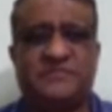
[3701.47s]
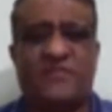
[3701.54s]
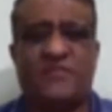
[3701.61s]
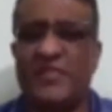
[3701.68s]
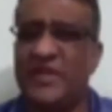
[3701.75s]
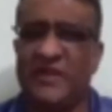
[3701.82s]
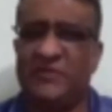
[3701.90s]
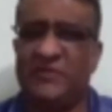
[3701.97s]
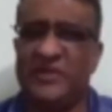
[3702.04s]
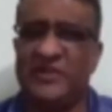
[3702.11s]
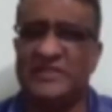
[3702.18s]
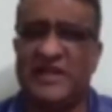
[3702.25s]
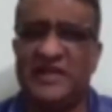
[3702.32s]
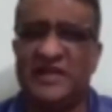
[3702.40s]
Carefully
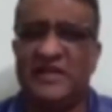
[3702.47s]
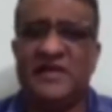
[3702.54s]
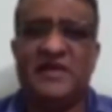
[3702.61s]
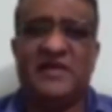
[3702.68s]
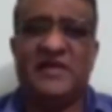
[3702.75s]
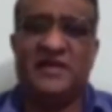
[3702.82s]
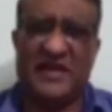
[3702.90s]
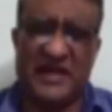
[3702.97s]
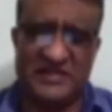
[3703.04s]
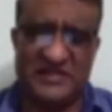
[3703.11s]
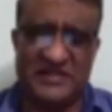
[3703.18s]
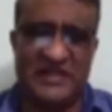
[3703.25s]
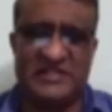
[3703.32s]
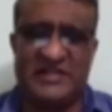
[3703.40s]
understand. Last
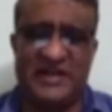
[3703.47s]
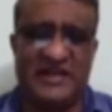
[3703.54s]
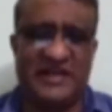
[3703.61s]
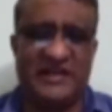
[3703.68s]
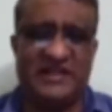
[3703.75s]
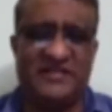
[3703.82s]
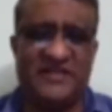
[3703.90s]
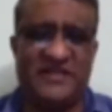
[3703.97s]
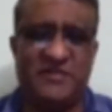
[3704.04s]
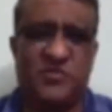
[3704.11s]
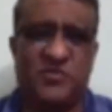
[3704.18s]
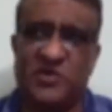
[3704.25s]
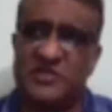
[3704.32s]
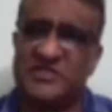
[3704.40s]
year she had taken the same
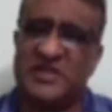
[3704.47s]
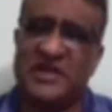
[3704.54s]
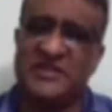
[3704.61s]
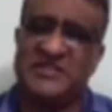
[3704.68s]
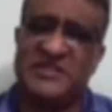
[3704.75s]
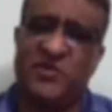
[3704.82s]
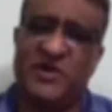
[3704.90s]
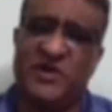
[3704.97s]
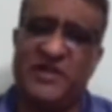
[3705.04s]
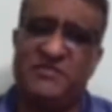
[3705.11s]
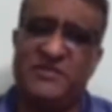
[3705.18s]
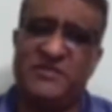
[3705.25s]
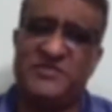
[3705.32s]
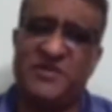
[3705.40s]
course. Her CO
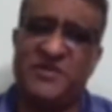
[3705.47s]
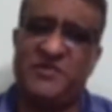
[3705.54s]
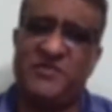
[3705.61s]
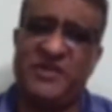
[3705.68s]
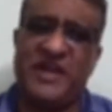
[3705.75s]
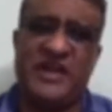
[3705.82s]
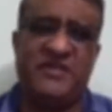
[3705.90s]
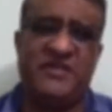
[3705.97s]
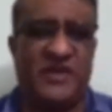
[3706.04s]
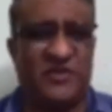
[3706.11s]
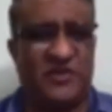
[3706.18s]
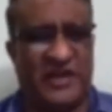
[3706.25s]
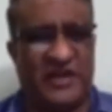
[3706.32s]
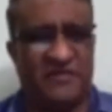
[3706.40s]
attainments were between 85 to
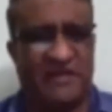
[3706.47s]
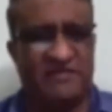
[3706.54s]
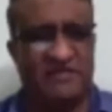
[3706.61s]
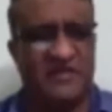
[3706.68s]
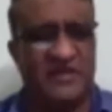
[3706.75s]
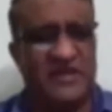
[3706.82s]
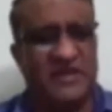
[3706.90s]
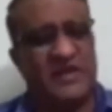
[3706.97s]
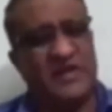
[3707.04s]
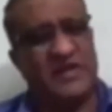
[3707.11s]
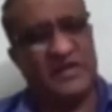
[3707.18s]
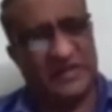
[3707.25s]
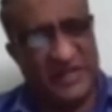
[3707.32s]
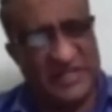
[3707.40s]
95.
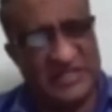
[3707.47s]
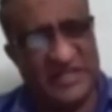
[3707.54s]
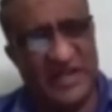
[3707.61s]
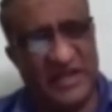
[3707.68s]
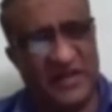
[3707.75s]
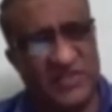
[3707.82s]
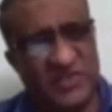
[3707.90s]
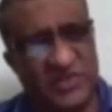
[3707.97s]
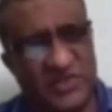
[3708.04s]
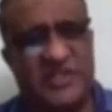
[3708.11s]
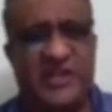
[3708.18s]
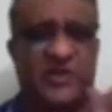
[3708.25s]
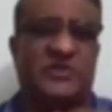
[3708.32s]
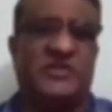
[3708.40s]
This year also
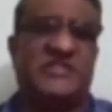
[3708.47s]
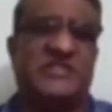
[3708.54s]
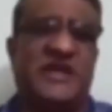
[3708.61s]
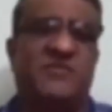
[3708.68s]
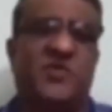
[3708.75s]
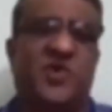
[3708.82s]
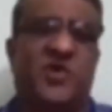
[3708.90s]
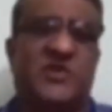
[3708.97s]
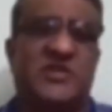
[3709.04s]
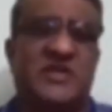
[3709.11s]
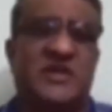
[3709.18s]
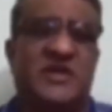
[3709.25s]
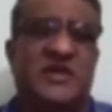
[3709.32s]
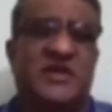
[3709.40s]
she took the same course,
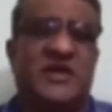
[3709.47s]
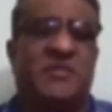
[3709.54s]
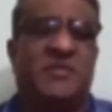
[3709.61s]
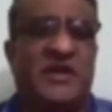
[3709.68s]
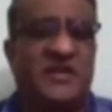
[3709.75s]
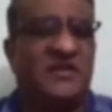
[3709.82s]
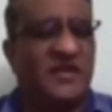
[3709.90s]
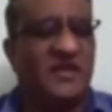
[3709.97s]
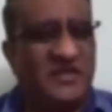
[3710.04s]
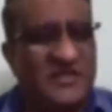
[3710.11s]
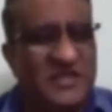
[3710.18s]
but she